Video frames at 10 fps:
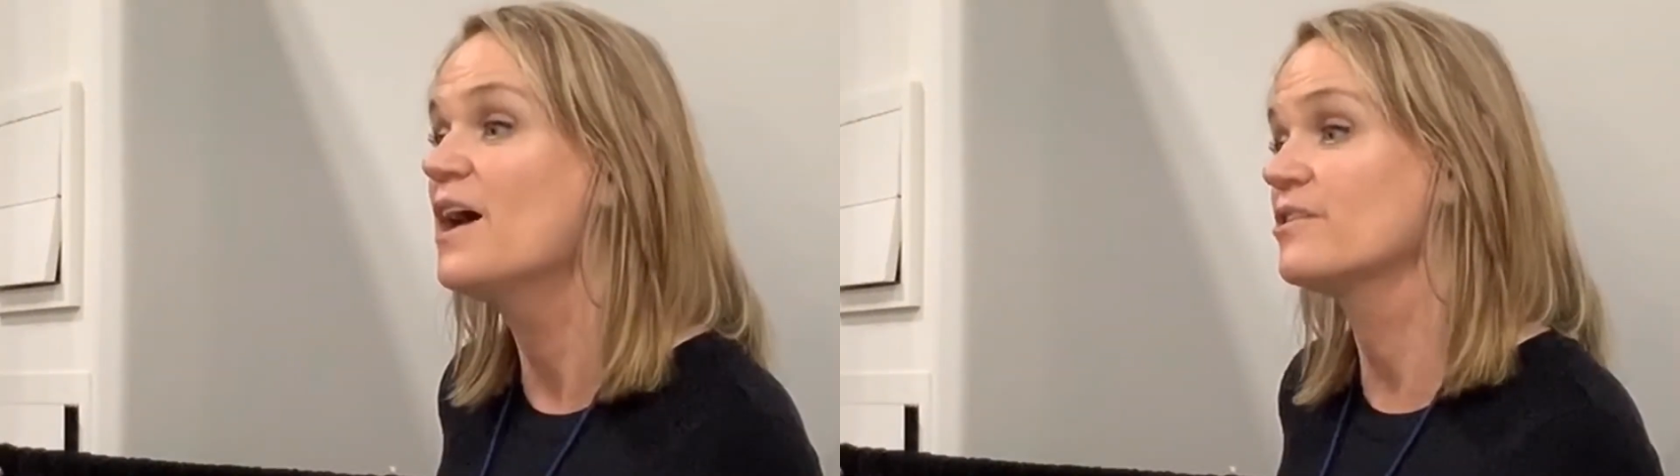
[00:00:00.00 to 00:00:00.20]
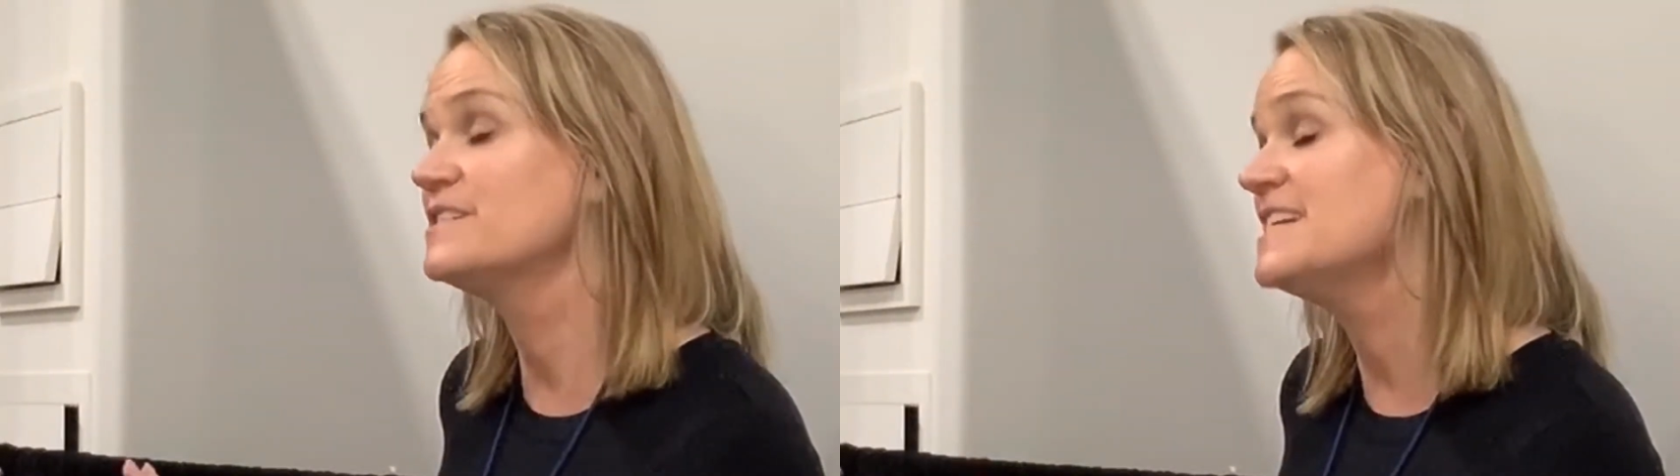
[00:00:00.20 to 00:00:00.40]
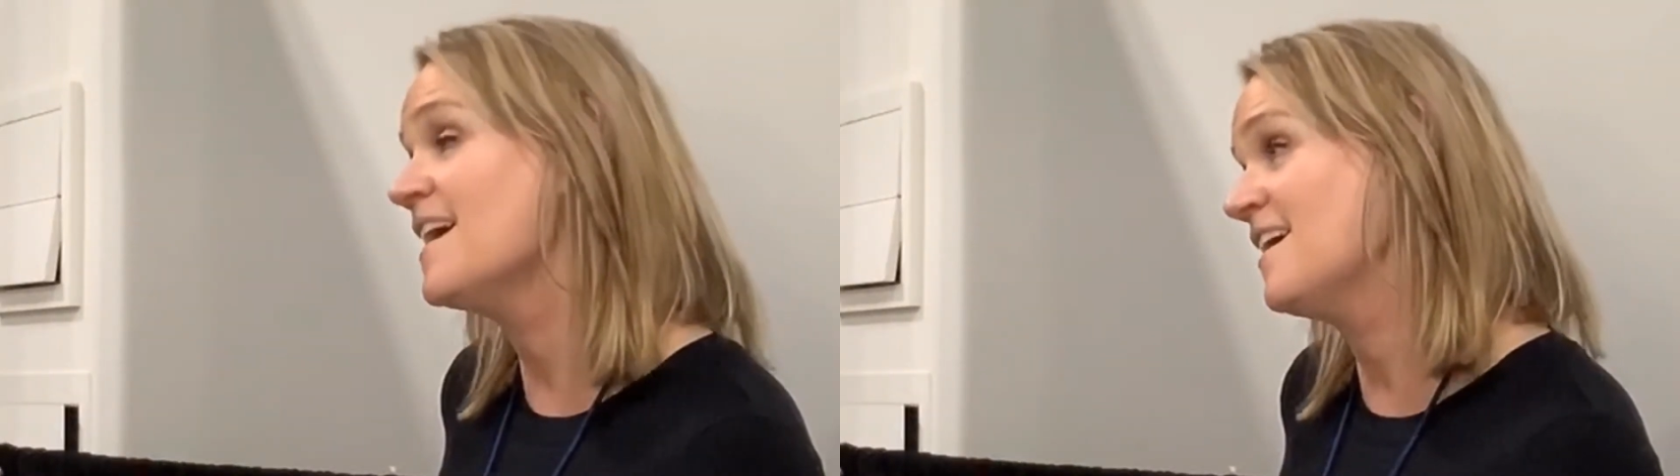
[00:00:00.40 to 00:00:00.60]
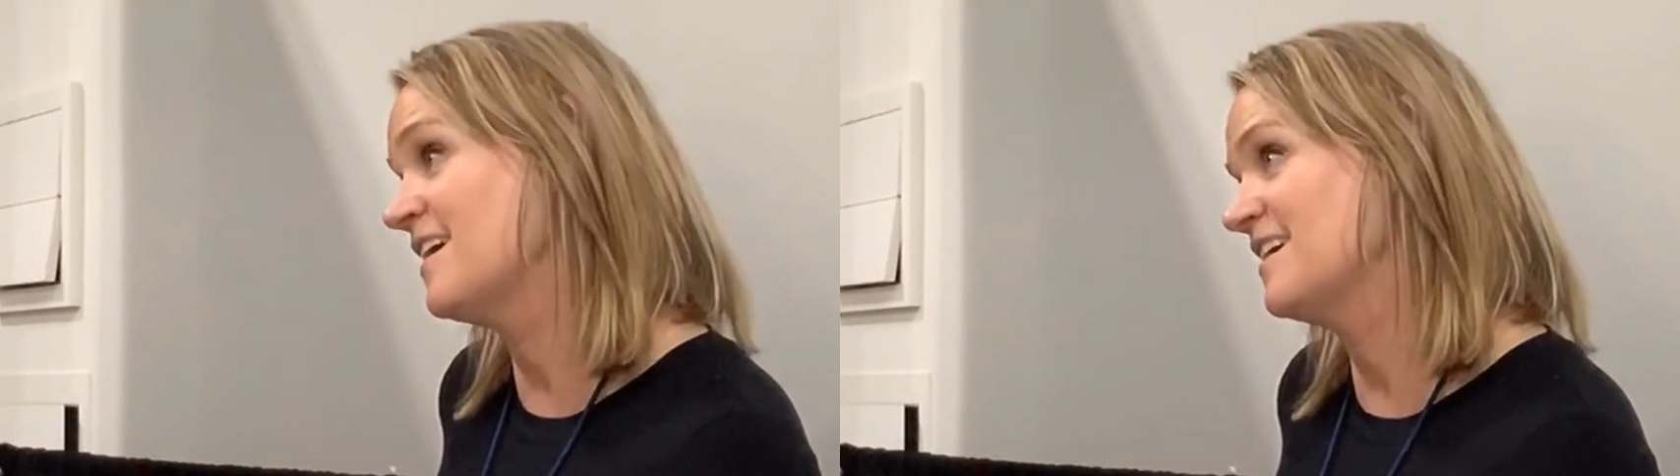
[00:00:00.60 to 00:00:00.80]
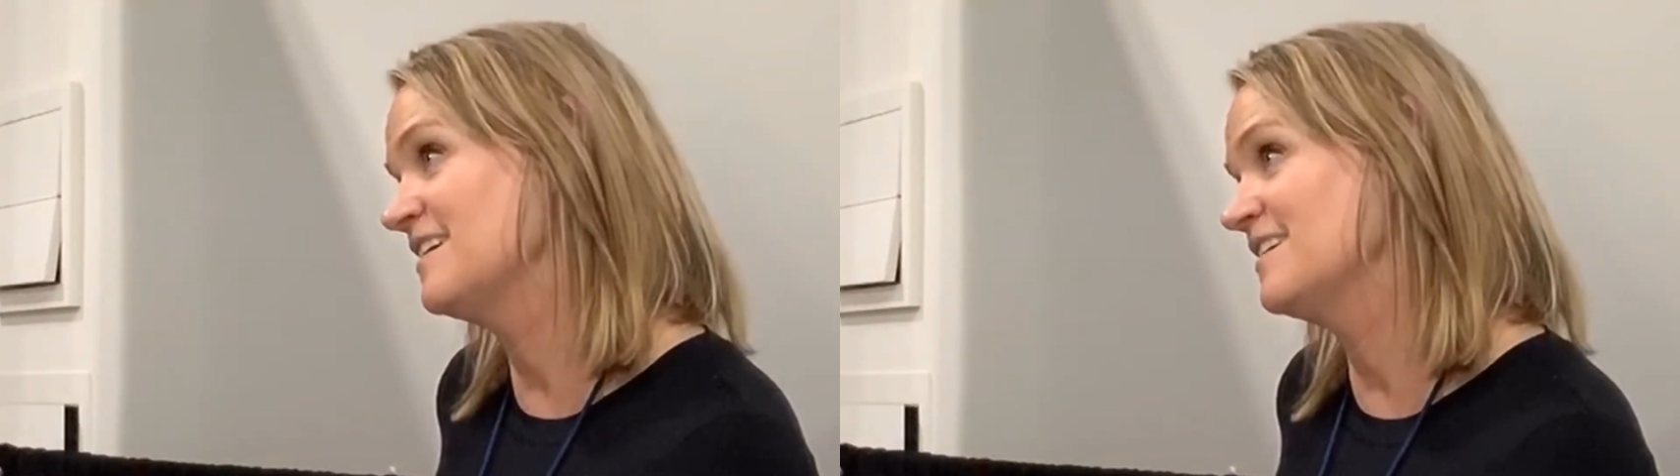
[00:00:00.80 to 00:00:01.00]
Her
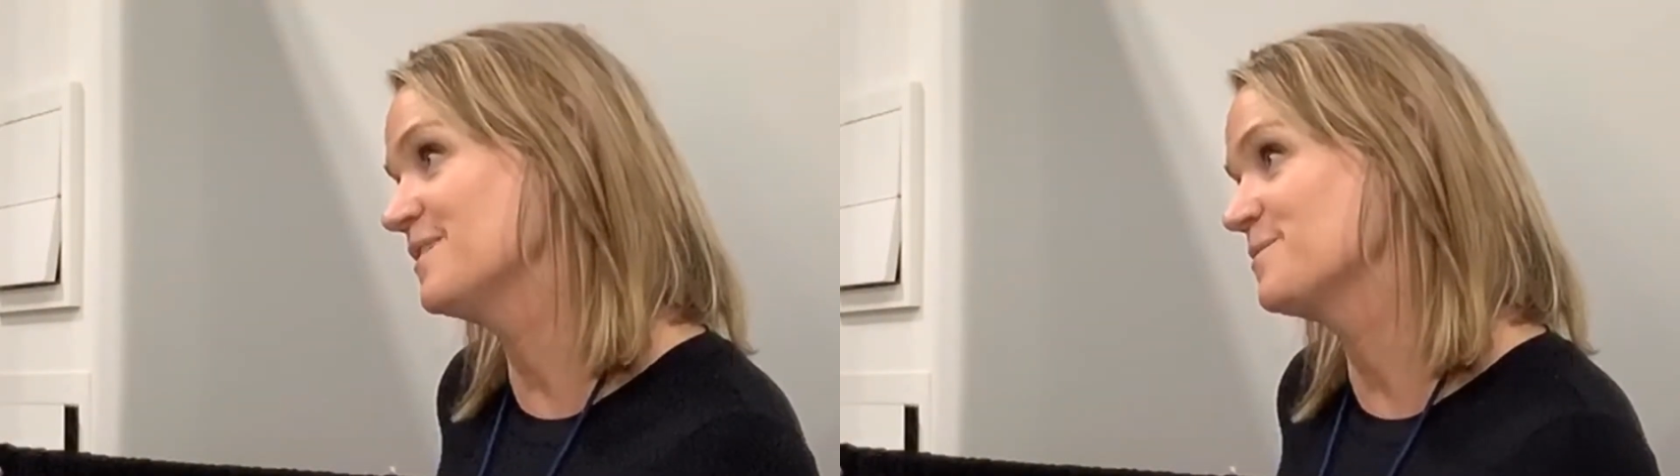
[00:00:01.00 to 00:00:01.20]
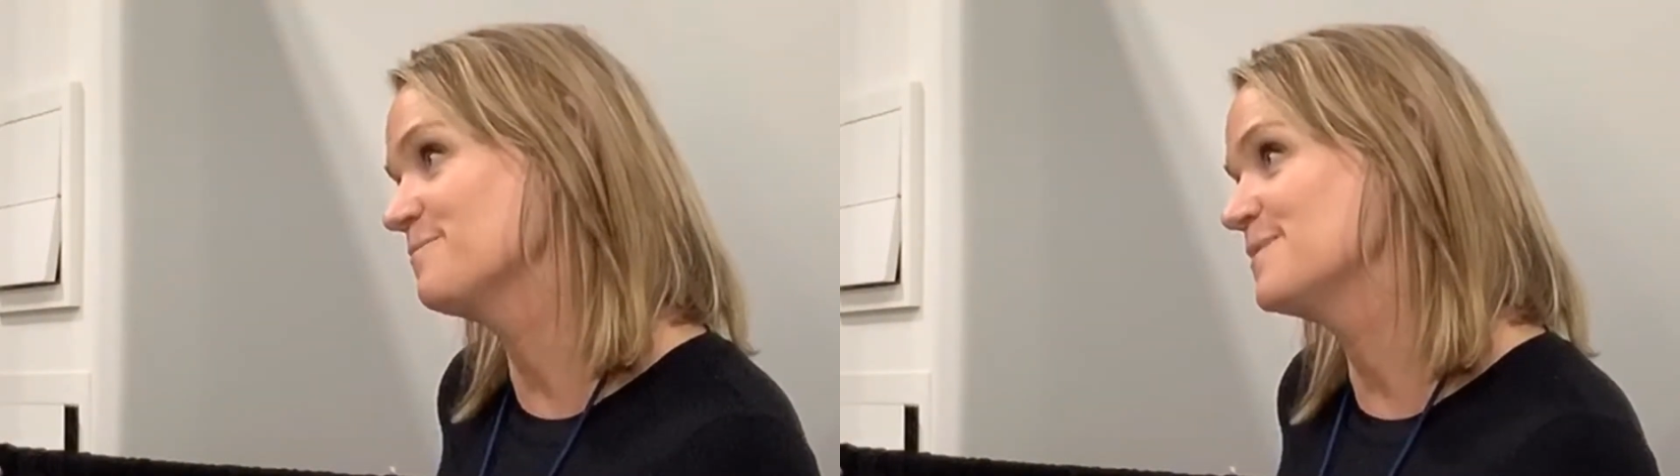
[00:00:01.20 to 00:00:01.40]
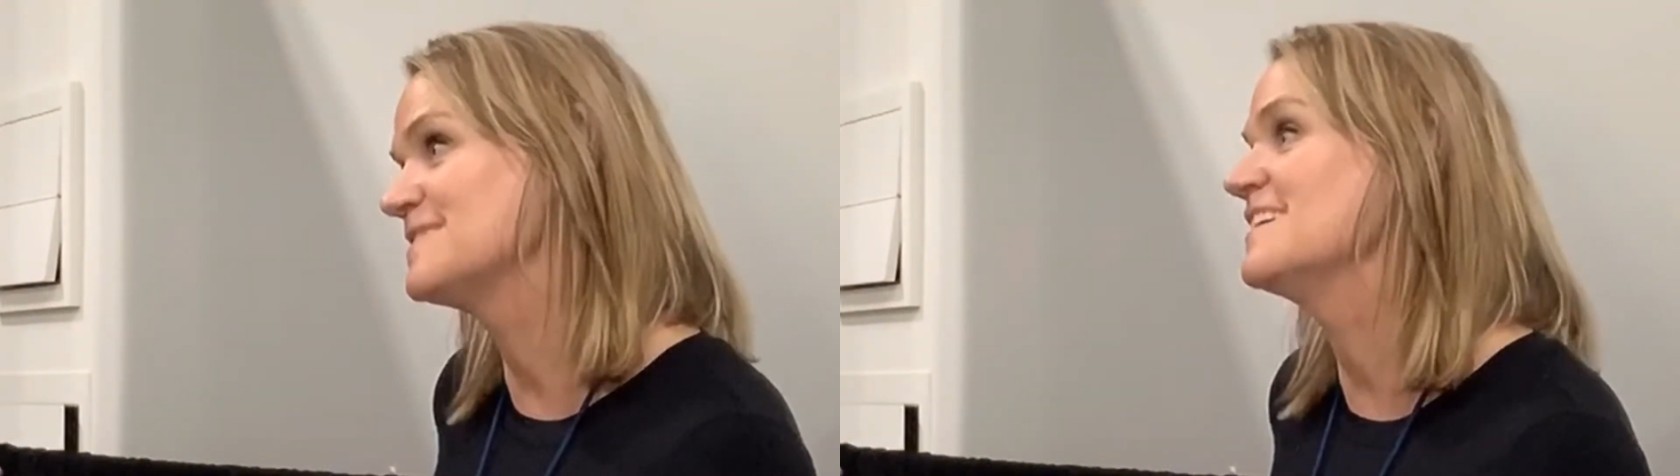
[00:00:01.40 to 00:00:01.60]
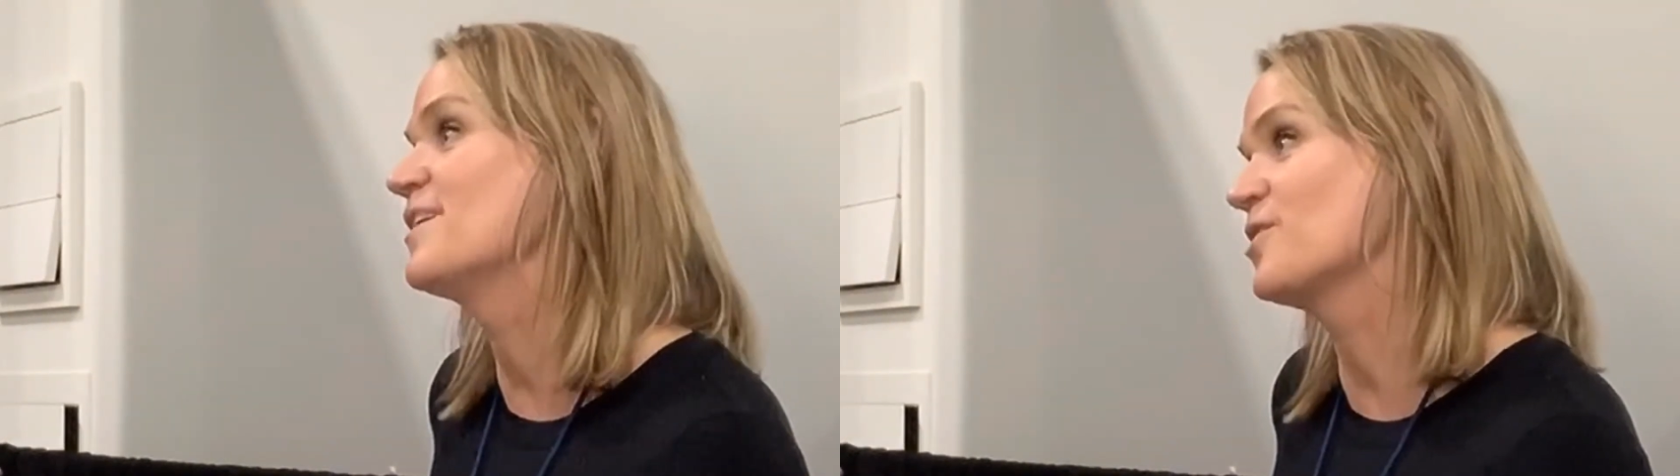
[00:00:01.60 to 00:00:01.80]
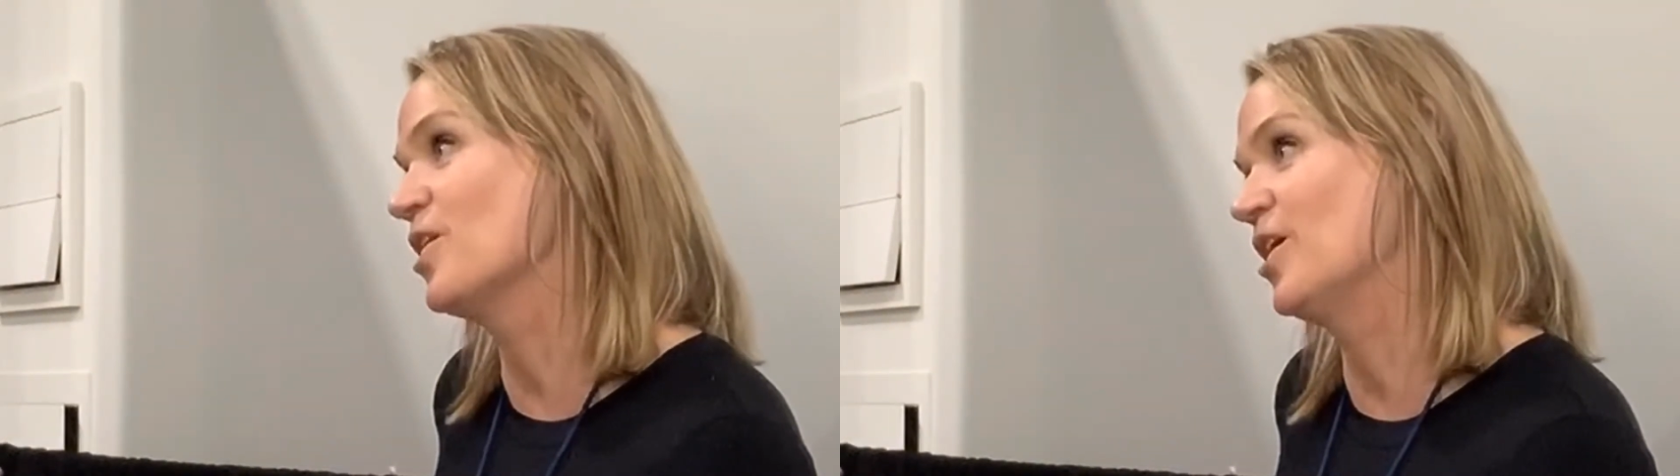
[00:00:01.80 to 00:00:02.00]
dad was an
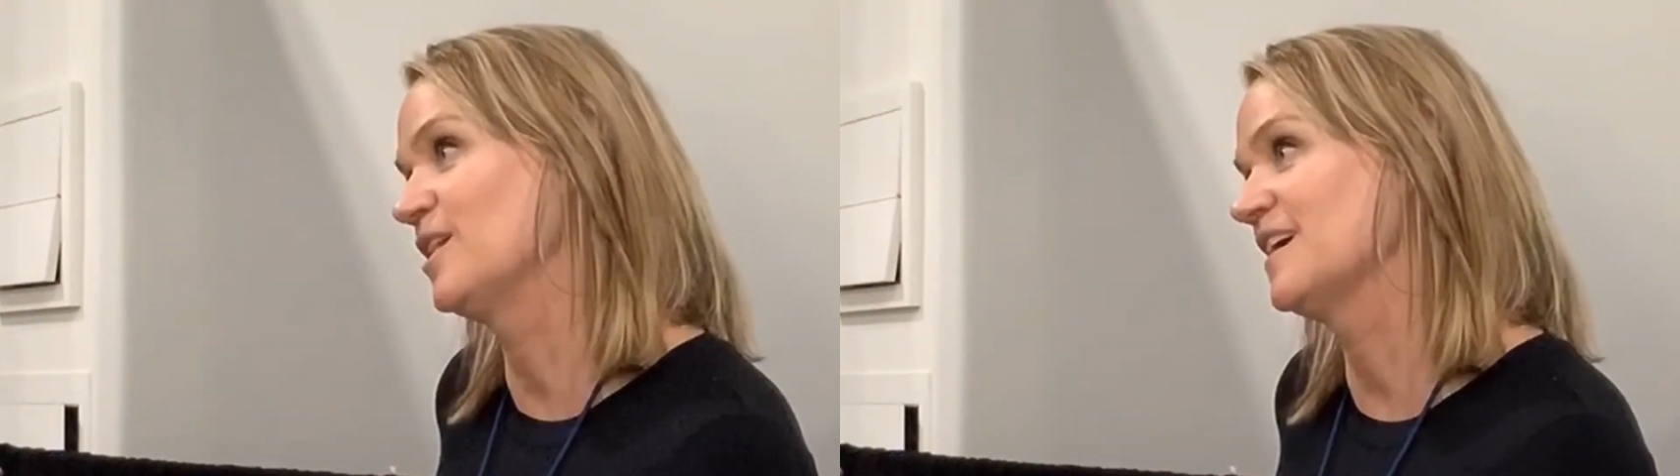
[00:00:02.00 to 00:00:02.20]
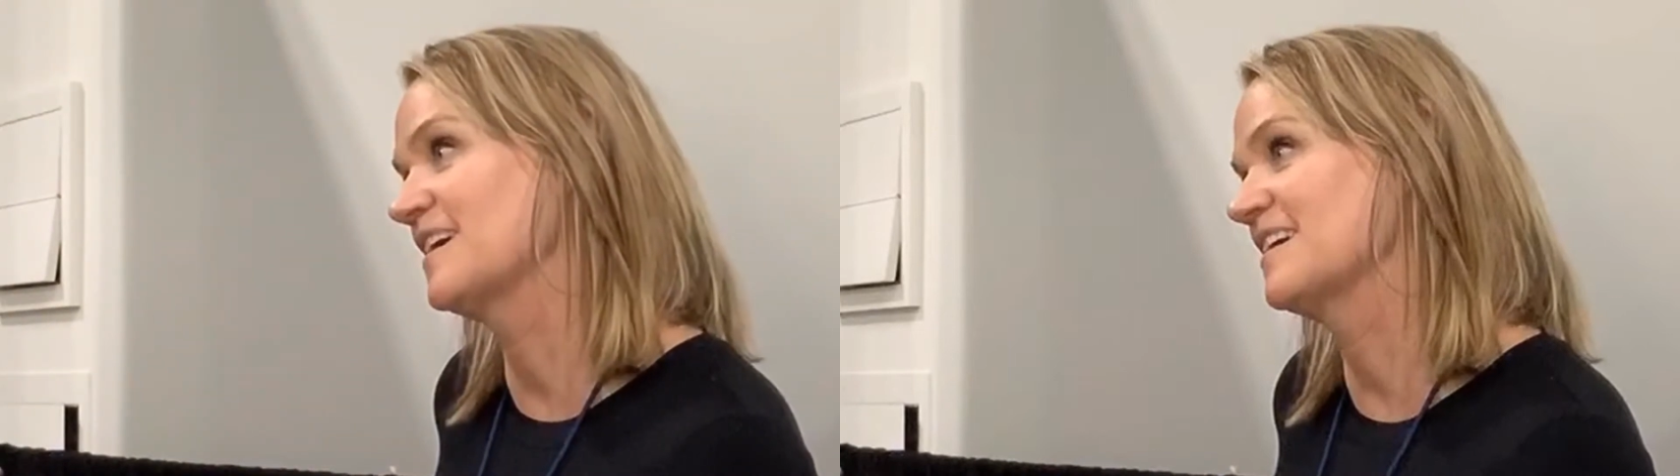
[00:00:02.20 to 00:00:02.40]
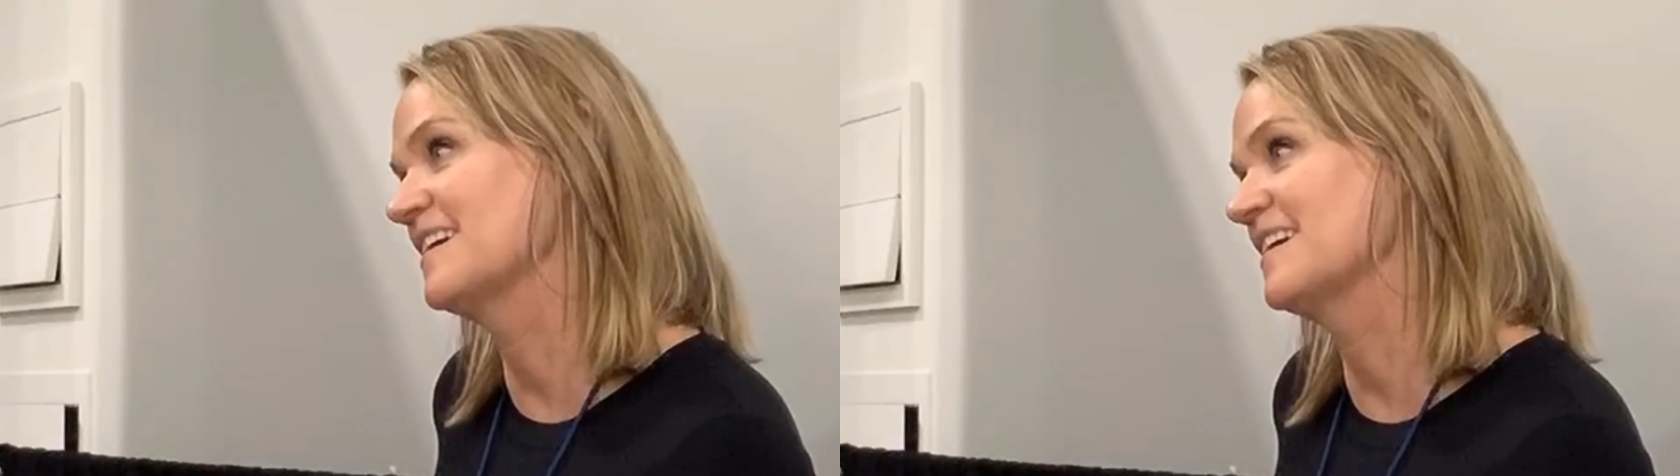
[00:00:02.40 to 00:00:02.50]
alcoholic,